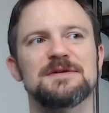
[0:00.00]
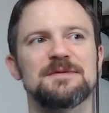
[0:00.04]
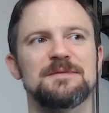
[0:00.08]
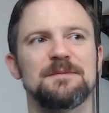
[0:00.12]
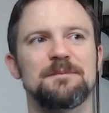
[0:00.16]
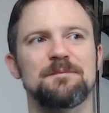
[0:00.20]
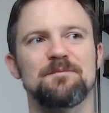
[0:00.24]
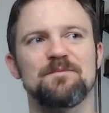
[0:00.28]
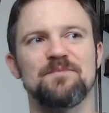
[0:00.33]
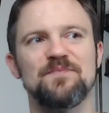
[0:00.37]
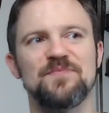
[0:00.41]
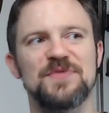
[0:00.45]

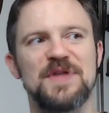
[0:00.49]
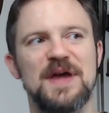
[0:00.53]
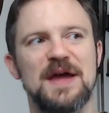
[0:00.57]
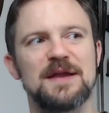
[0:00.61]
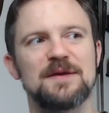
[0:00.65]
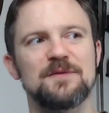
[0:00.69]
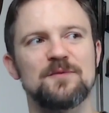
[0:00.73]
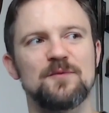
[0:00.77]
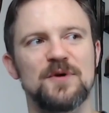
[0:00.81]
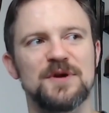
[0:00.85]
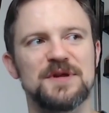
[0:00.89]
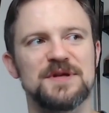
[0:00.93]
that
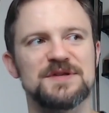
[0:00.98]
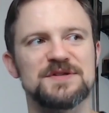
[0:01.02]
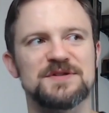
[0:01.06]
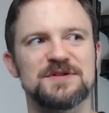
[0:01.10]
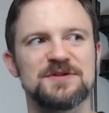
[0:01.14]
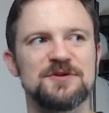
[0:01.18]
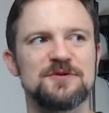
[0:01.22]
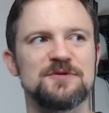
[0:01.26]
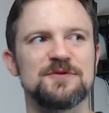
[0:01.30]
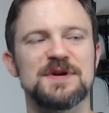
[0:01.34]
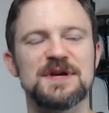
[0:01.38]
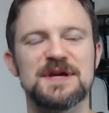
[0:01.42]
what he's
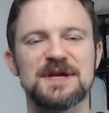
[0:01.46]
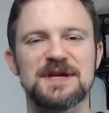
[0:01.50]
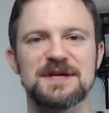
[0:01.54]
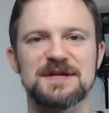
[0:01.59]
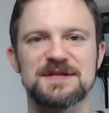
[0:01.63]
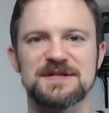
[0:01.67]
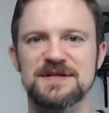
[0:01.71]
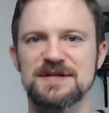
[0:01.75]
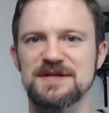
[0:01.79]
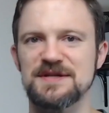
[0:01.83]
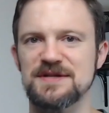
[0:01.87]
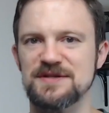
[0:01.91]
doing is
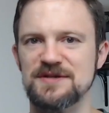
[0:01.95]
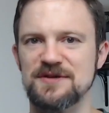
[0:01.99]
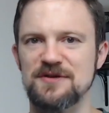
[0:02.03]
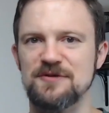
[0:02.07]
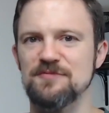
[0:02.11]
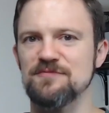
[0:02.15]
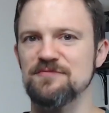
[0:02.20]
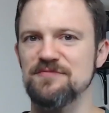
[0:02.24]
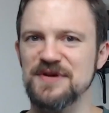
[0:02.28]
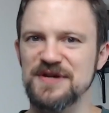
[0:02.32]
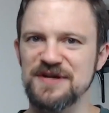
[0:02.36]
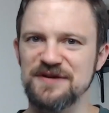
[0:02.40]
in his own
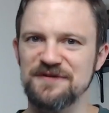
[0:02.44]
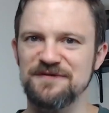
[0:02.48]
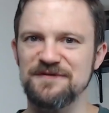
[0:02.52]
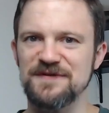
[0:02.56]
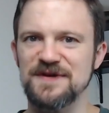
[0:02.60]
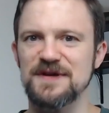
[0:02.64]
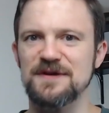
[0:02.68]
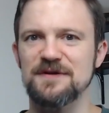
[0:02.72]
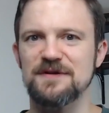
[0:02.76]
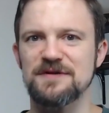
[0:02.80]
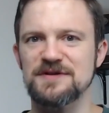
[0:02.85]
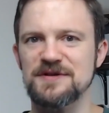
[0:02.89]
benefit
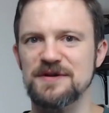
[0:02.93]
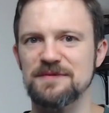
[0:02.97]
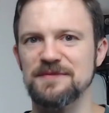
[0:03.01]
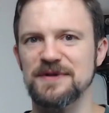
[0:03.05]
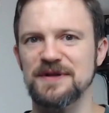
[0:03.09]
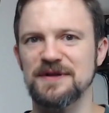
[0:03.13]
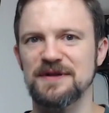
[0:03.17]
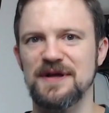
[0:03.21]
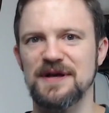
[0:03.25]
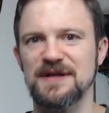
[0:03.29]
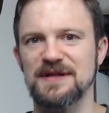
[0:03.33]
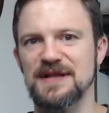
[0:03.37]
or something
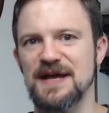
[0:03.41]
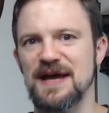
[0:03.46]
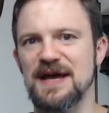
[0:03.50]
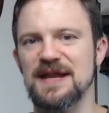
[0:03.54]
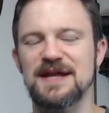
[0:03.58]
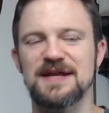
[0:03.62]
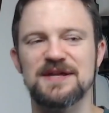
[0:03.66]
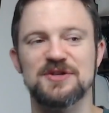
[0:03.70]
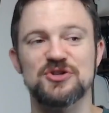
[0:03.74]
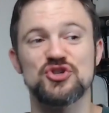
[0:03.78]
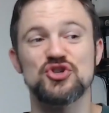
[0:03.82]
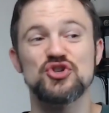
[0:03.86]
like that
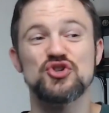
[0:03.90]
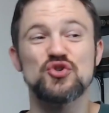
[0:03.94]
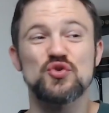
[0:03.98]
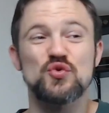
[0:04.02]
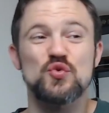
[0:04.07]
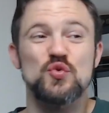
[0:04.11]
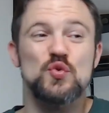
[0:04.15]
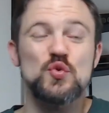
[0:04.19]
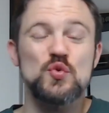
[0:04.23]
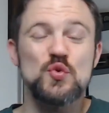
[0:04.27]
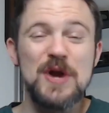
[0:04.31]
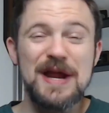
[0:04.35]
and
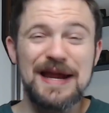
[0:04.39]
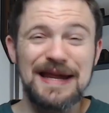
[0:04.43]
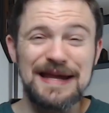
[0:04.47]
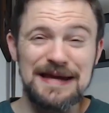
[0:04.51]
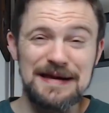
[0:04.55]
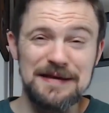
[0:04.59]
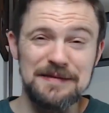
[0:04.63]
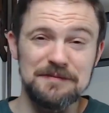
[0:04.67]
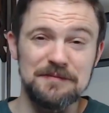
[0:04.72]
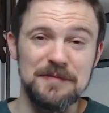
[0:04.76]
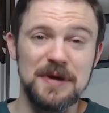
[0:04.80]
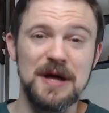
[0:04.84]
trick
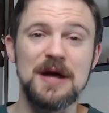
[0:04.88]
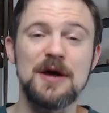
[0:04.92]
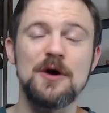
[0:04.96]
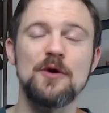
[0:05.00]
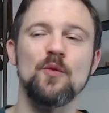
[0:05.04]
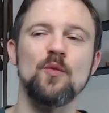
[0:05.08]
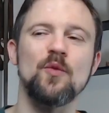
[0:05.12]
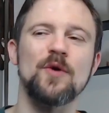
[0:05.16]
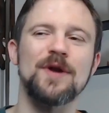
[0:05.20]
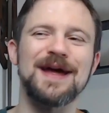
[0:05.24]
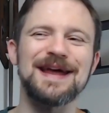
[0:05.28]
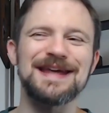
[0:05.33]
him.
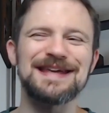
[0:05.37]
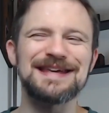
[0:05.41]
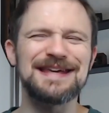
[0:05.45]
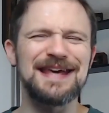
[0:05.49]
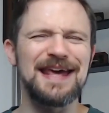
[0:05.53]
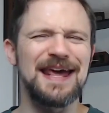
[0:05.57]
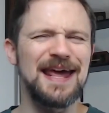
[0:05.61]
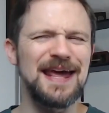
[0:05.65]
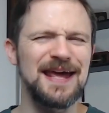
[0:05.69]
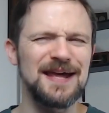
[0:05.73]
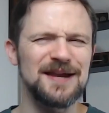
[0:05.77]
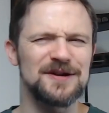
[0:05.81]
What I
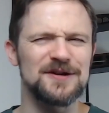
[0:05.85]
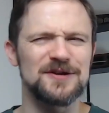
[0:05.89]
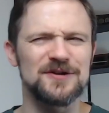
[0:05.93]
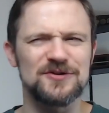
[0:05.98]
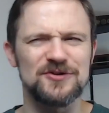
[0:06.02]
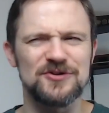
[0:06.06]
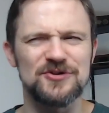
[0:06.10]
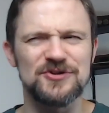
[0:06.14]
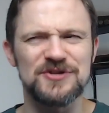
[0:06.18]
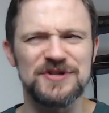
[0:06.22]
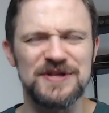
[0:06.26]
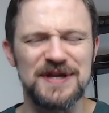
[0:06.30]
can't
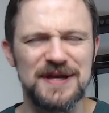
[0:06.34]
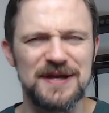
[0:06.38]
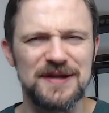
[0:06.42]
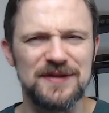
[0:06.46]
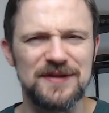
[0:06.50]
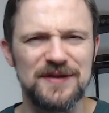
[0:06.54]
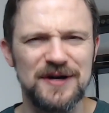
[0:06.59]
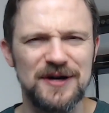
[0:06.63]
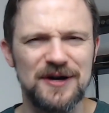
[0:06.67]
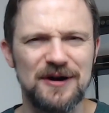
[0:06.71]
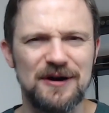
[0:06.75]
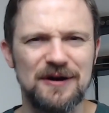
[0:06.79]
understand
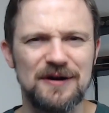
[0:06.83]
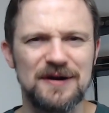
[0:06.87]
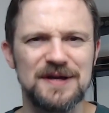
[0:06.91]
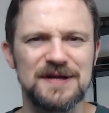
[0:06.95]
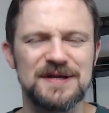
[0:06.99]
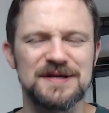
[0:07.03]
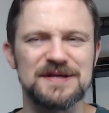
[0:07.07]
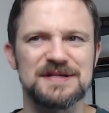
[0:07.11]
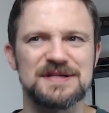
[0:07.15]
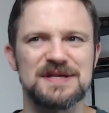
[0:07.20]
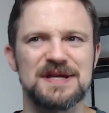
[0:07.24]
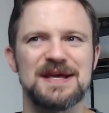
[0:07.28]
there
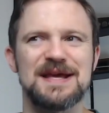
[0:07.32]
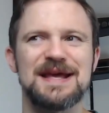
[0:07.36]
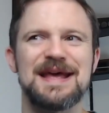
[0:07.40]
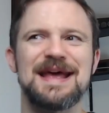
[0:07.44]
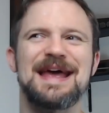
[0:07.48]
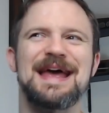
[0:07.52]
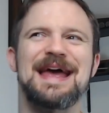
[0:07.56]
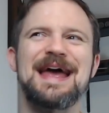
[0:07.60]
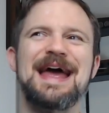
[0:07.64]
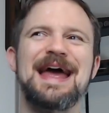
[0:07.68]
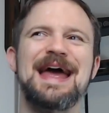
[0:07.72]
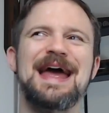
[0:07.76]
is
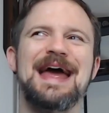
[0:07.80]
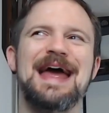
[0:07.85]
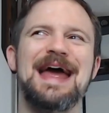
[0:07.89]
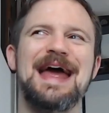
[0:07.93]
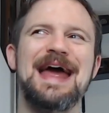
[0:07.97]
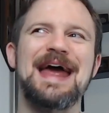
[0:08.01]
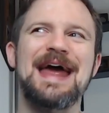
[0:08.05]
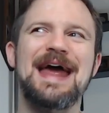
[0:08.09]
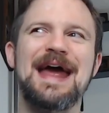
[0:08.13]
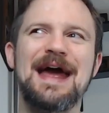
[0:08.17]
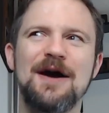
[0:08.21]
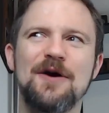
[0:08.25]

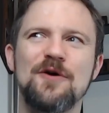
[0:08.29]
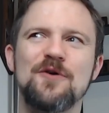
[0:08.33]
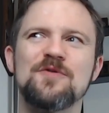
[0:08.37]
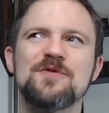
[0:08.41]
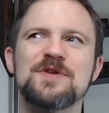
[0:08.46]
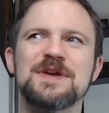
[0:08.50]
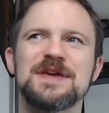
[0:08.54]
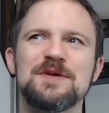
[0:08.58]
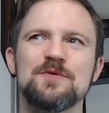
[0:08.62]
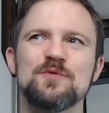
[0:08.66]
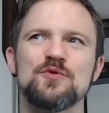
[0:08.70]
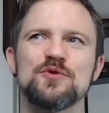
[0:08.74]
how
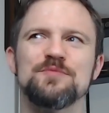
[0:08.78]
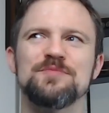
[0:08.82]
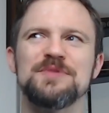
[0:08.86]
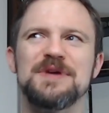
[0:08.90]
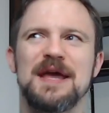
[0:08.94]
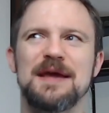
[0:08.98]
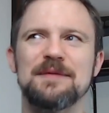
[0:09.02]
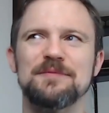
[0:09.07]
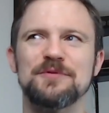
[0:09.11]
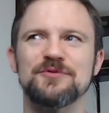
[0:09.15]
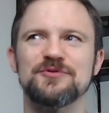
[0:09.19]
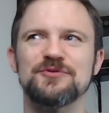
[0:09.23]
he would be
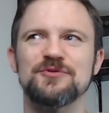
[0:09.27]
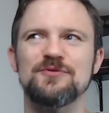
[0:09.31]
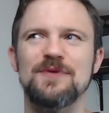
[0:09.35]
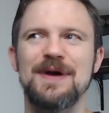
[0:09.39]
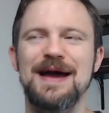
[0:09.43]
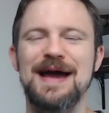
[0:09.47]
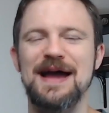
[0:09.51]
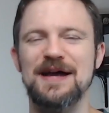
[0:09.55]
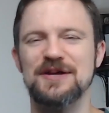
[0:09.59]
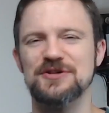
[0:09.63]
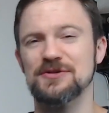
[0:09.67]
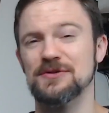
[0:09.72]
able to
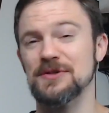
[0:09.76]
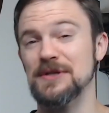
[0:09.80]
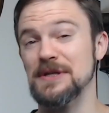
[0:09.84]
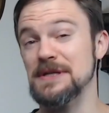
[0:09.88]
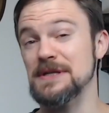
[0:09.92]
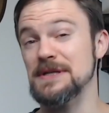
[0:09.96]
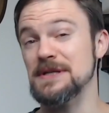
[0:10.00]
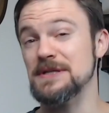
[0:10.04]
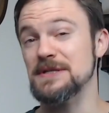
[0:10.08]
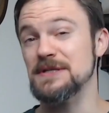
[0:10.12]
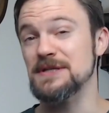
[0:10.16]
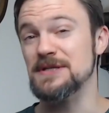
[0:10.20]
actually
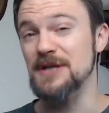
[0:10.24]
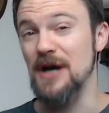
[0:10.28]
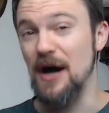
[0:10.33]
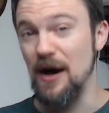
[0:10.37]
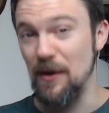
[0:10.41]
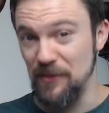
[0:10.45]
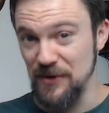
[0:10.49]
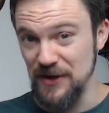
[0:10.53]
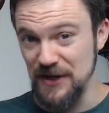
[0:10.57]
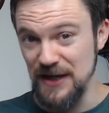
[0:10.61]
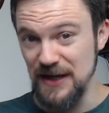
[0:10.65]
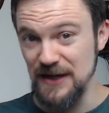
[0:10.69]

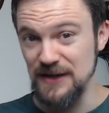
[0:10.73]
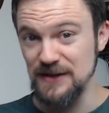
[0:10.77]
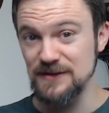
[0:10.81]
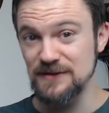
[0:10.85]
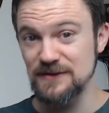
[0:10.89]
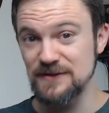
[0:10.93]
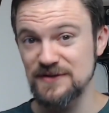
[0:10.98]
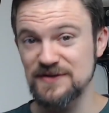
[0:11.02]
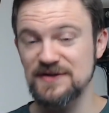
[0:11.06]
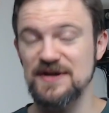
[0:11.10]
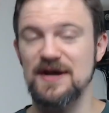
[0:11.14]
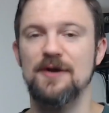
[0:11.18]
dominate
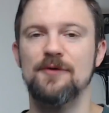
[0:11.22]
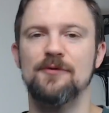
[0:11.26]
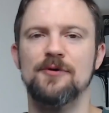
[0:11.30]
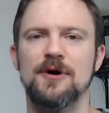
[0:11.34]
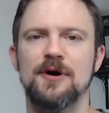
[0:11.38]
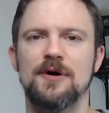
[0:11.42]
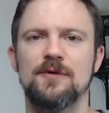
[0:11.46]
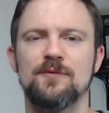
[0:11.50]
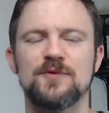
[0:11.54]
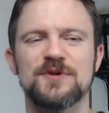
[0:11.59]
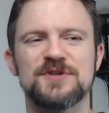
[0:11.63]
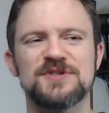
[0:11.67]
Sauron,
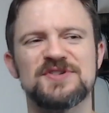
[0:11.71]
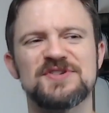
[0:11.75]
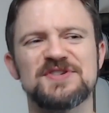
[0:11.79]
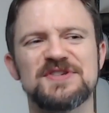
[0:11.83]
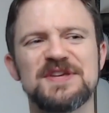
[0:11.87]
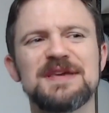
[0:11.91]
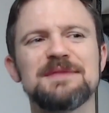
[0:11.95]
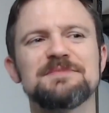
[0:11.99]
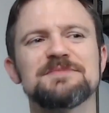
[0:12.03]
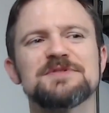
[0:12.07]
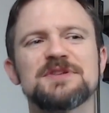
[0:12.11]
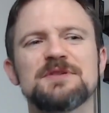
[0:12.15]
which
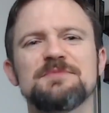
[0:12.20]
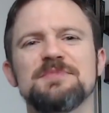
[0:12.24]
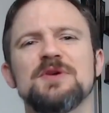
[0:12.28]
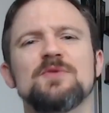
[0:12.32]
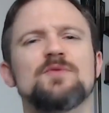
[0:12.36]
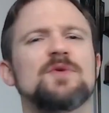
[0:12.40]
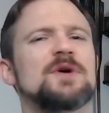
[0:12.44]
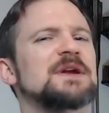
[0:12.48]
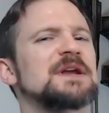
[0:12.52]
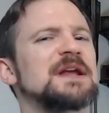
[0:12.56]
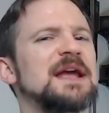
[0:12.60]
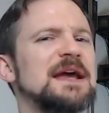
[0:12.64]
seems to be
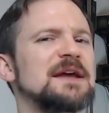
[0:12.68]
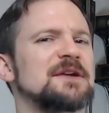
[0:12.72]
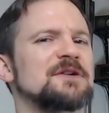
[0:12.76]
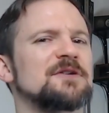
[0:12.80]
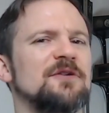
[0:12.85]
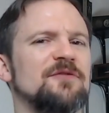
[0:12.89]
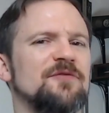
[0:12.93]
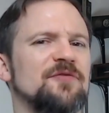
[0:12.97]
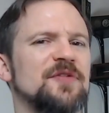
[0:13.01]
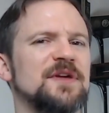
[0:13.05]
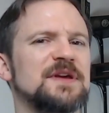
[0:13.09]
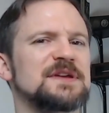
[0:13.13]
what
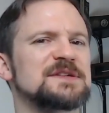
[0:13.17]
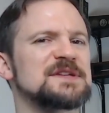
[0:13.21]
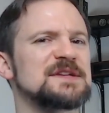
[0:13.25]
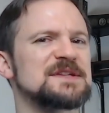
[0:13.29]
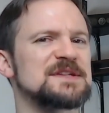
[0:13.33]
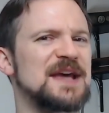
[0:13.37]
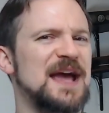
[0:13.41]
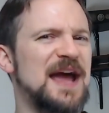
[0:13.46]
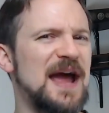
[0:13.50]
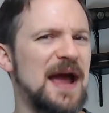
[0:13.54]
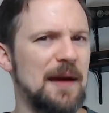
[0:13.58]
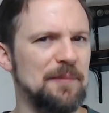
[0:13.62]
Gandalf thinks has
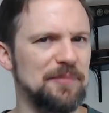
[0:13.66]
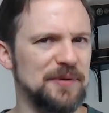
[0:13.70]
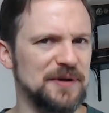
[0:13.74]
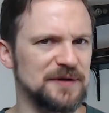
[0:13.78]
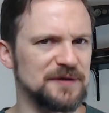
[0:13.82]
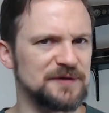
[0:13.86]
happened.